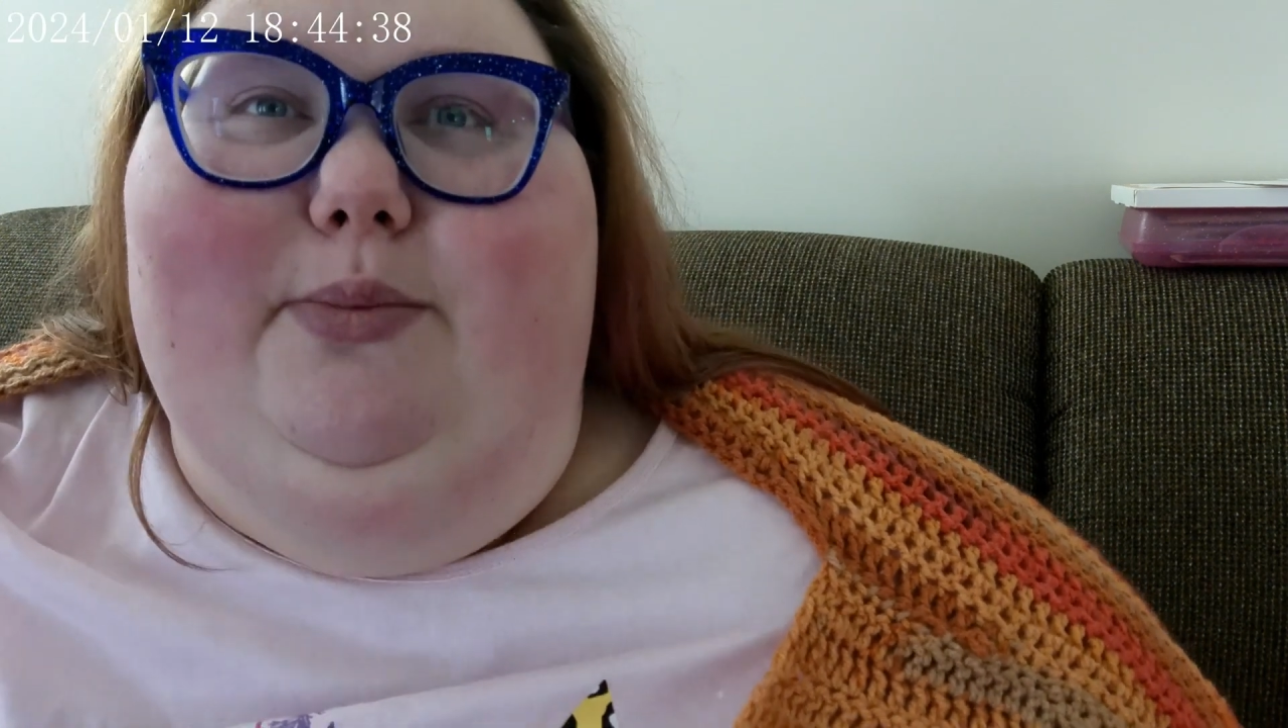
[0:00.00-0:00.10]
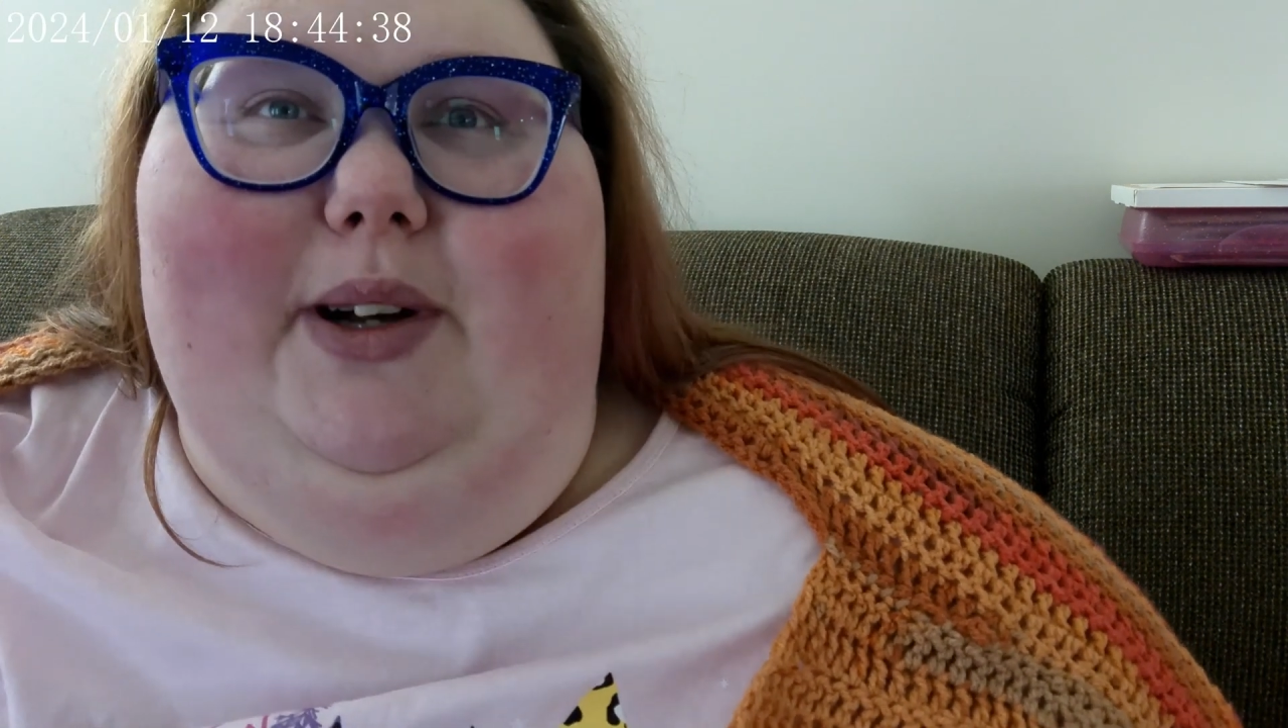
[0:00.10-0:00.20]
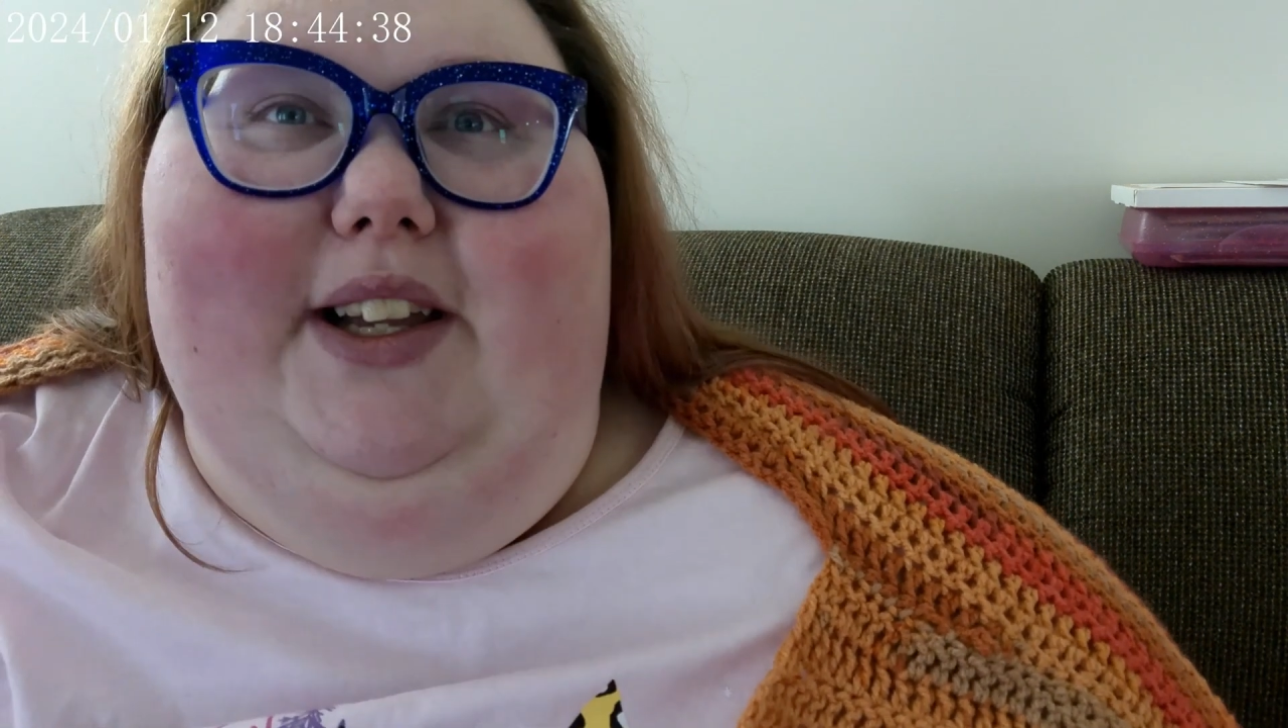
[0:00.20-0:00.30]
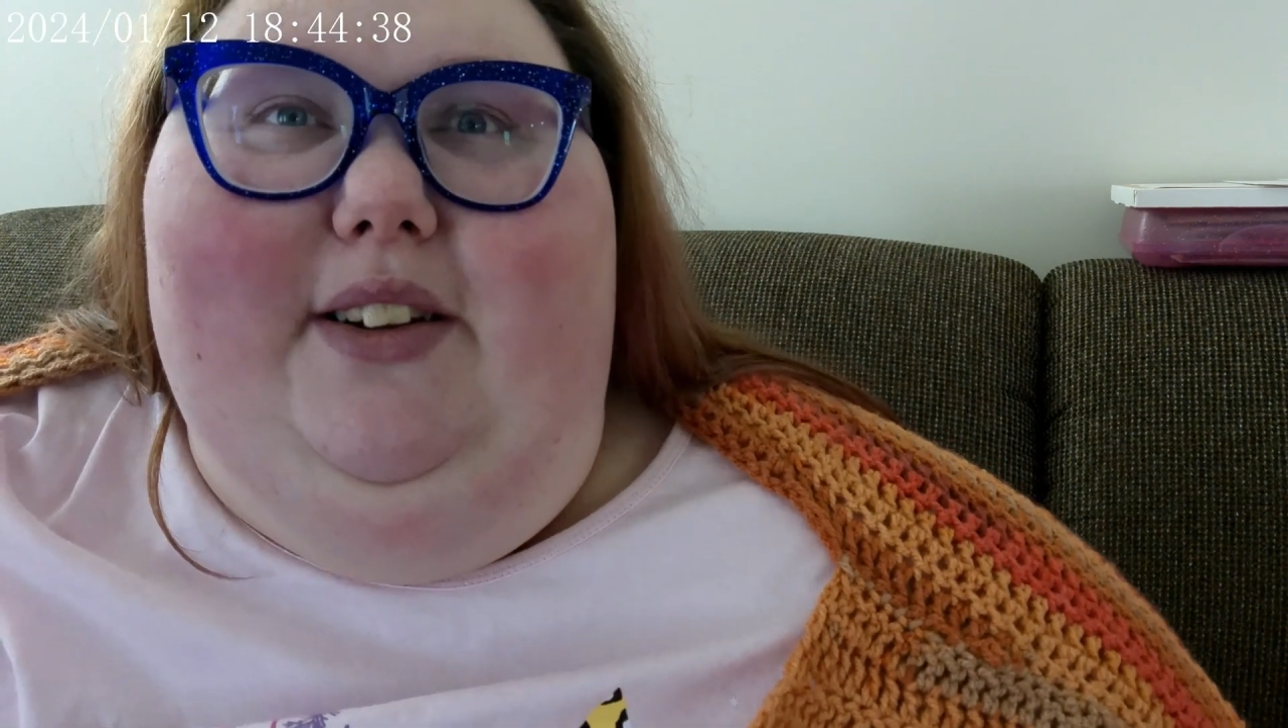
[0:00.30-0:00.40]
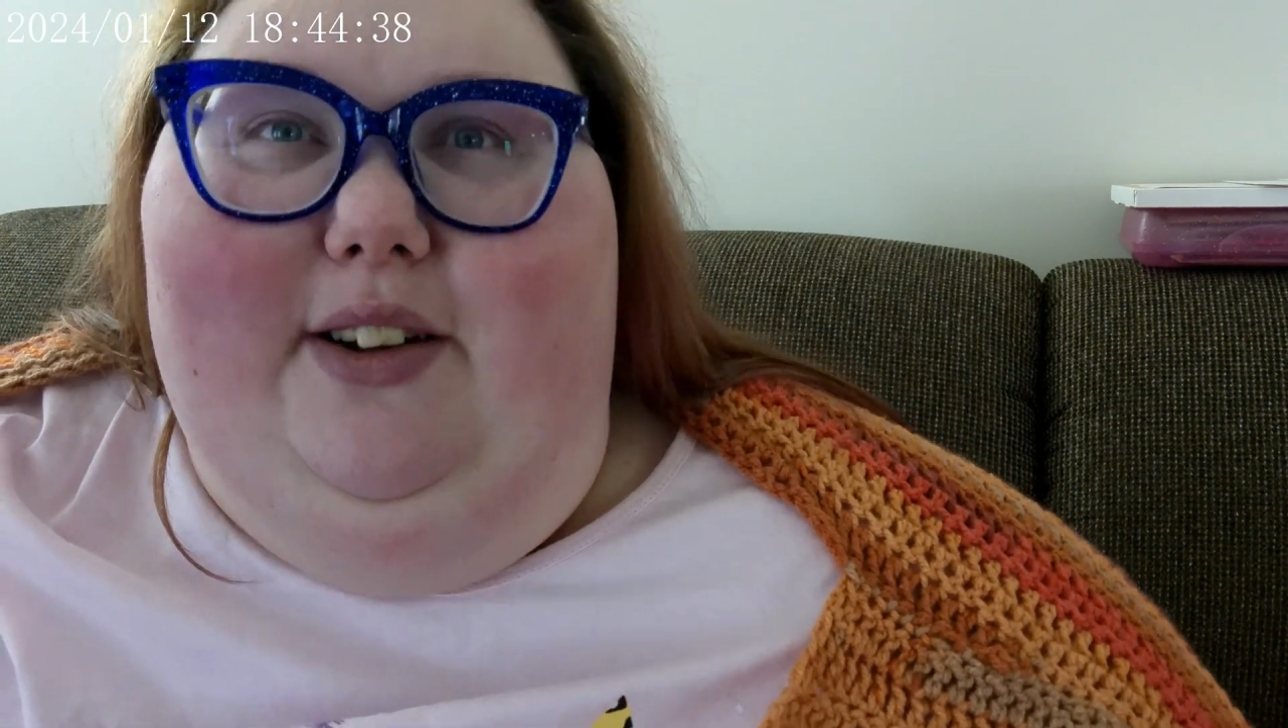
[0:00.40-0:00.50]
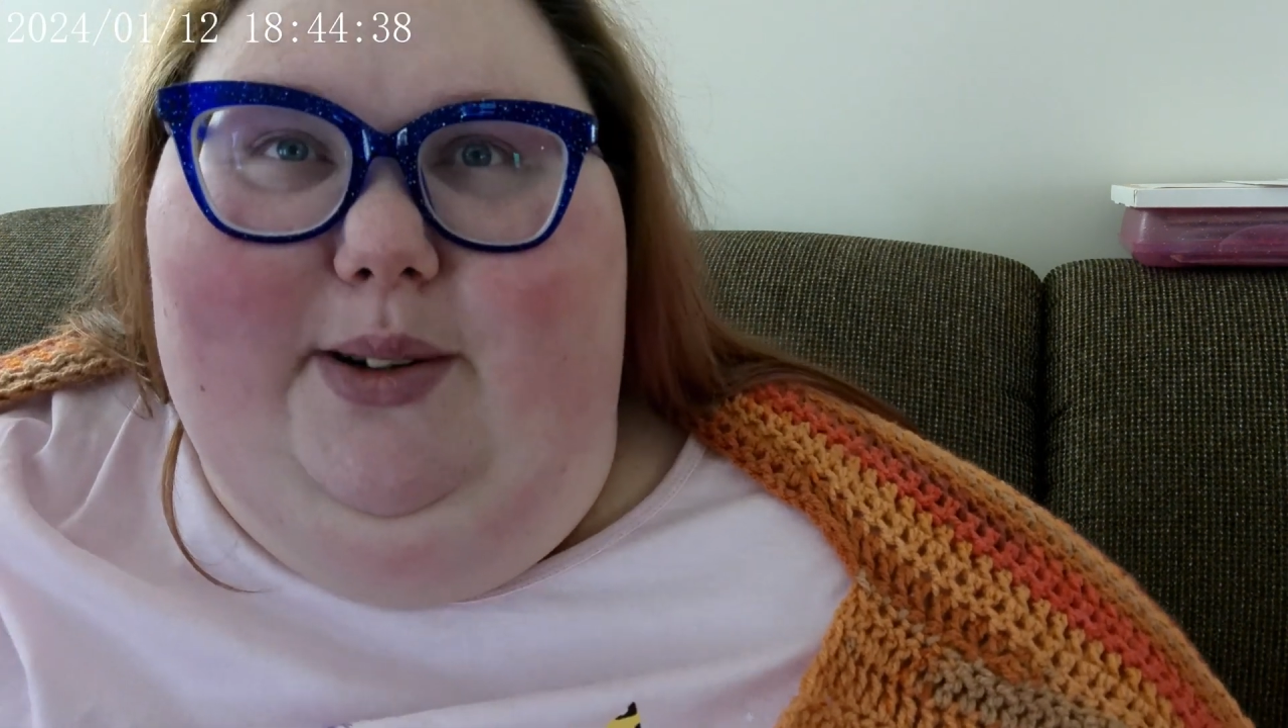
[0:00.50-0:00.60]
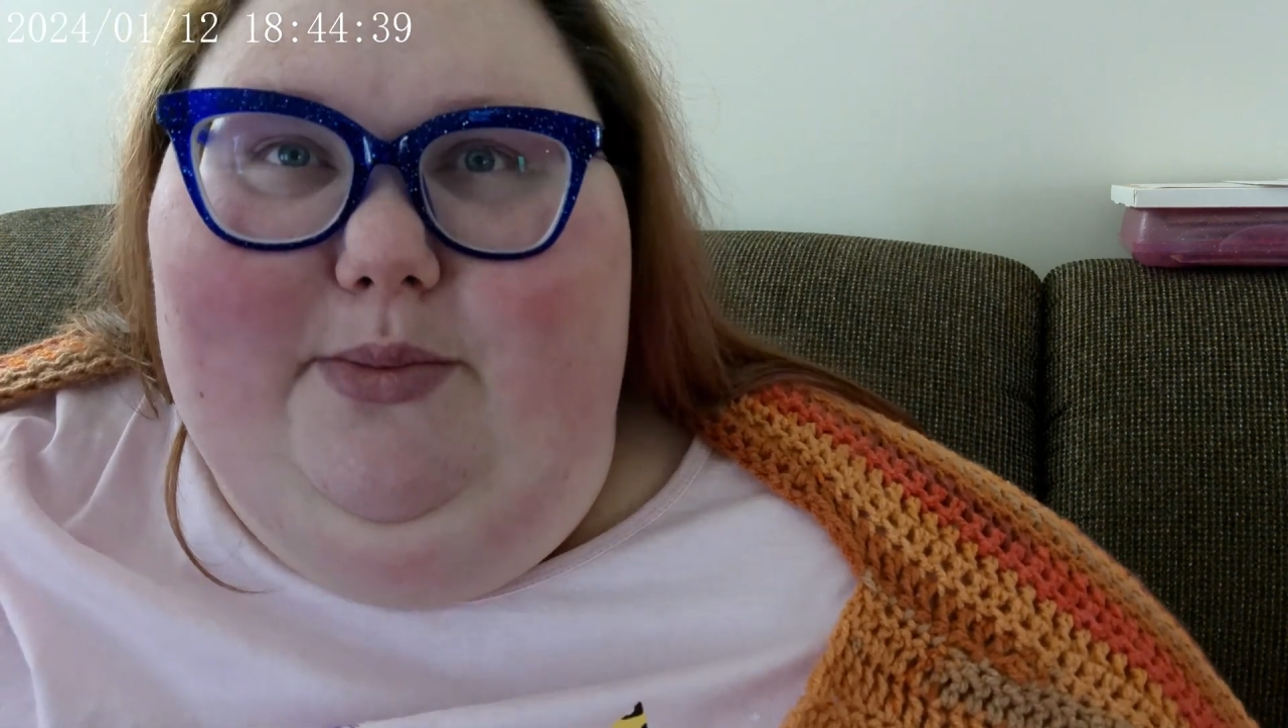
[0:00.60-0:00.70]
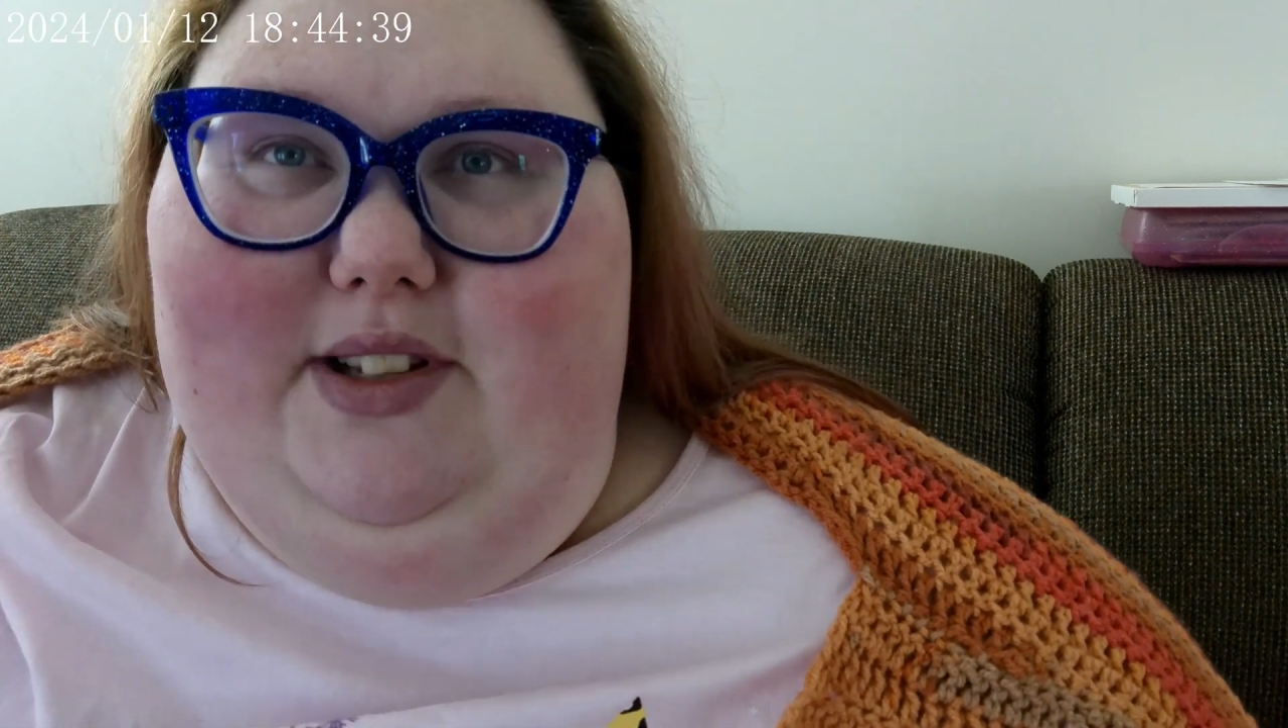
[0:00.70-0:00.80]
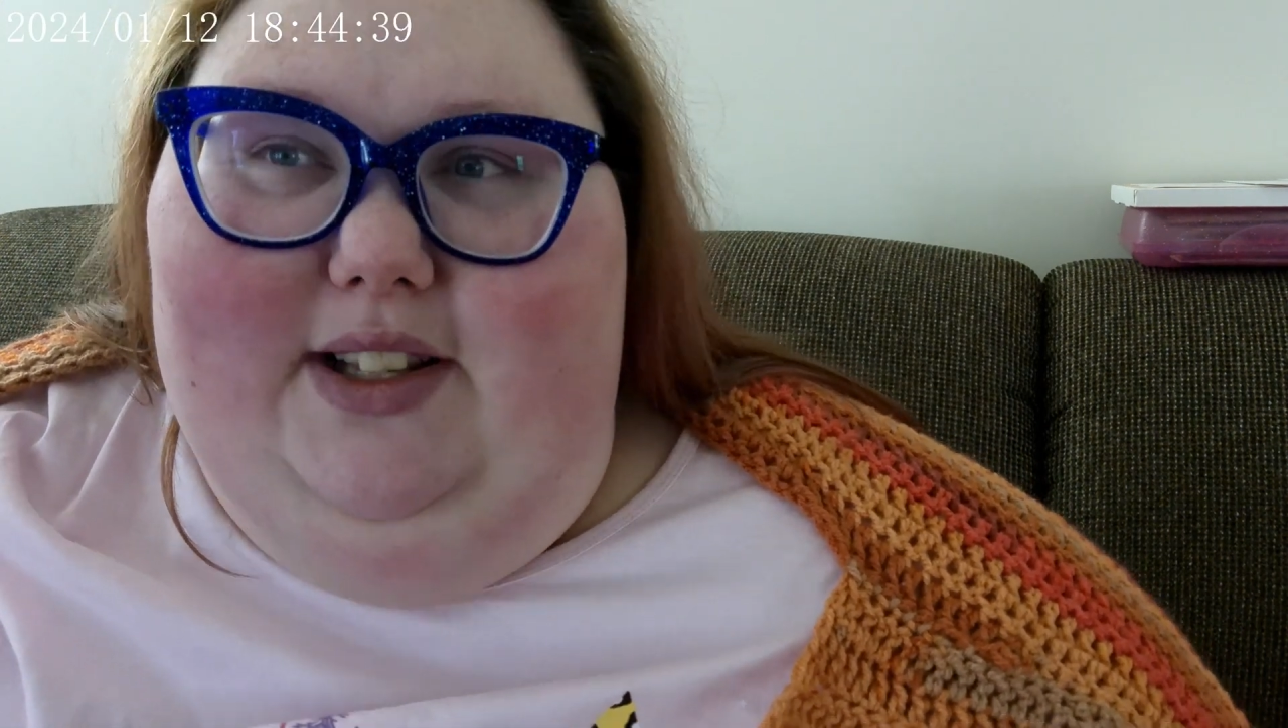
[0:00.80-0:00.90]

my arms.